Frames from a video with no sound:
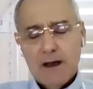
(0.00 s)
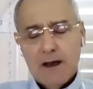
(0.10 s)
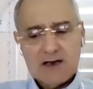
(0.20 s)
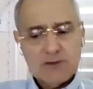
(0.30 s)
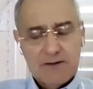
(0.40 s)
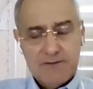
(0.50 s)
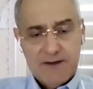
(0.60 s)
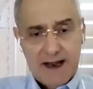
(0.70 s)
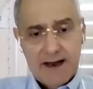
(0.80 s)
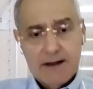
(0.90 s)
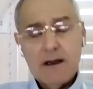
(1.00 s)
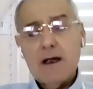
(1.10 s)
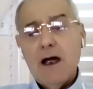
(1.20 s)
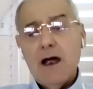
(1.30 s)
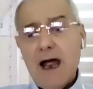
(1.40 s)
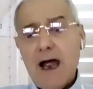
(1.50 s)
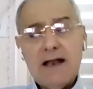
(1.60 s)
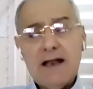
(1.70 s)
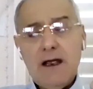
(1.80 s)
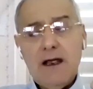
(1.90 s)
actually Vienna,
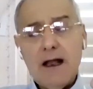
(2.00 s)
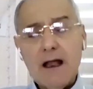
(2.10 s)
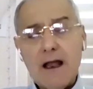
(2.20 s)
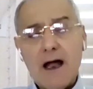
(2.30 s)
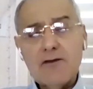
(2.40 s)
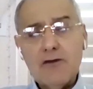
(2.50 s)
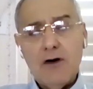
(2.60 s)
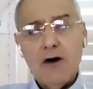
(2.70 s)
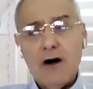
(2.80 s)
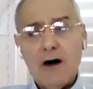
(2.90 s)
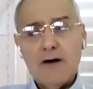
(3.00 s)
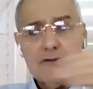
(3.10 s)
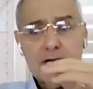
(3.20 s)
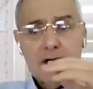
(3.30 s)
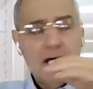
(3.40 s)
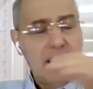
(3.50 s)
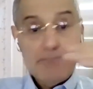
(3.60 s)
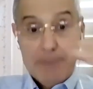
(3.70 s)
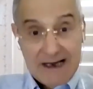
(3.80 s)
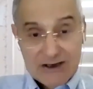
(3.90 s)
and a lot of,
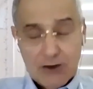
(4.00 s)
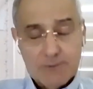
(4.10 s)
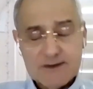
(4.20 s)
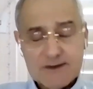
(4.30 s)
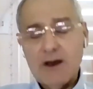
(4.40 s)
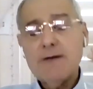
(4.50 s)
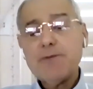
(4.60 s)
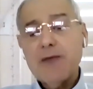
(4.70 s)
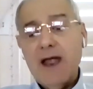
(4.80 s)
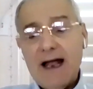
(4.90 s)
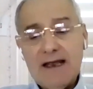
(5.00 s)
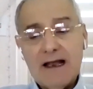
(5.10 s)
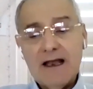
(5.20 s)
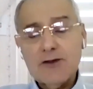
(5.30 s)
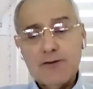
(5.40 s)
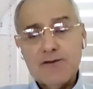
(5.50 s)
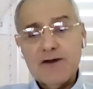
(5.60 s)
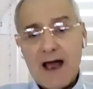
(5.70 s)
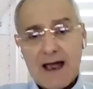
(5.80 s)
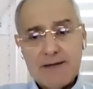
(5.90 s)
in Belgium, sorry, and a lot of
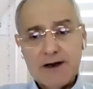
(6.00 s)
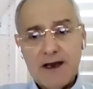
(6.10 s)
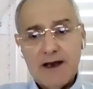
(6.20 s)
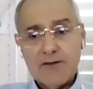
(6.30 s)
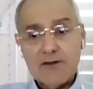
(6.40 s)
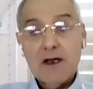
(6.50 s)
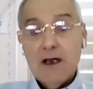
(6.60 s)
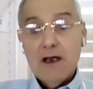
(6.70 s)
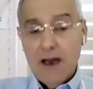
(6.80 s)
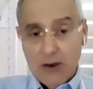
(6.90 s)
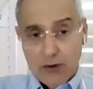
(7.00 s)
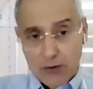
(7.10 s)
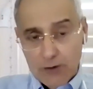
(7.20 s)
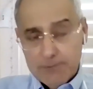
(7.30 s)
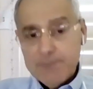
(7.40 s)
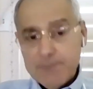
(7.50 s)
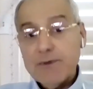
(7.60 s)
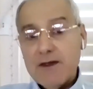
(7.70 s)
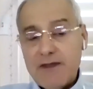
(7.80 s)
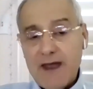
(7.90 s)
libraries in Europe.
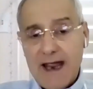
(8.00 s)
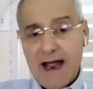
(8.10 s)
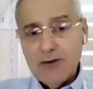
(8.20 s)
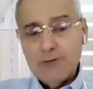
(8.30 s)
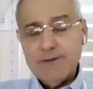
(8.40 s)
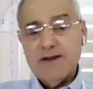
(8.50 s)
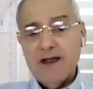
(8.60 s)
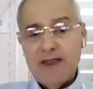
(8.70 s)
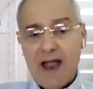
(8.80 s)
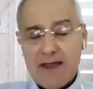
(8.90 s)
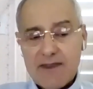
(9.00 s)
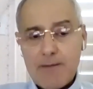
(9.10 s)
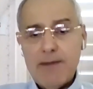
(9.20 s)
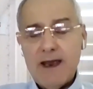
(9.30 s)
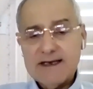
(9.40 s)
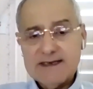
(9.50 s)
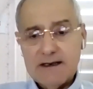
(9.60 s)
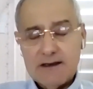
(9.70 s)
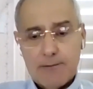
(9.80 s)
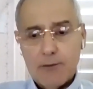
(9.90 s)
They adopted it as the
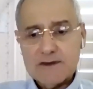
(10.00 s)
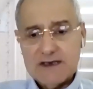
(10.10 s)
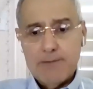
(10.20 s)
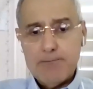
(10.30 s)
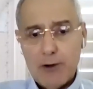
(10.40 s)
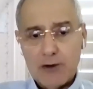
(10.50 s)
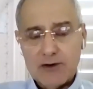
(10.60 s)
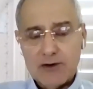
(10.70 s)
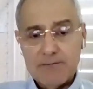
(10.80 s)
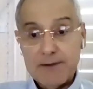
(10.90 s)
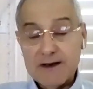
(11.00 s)
most important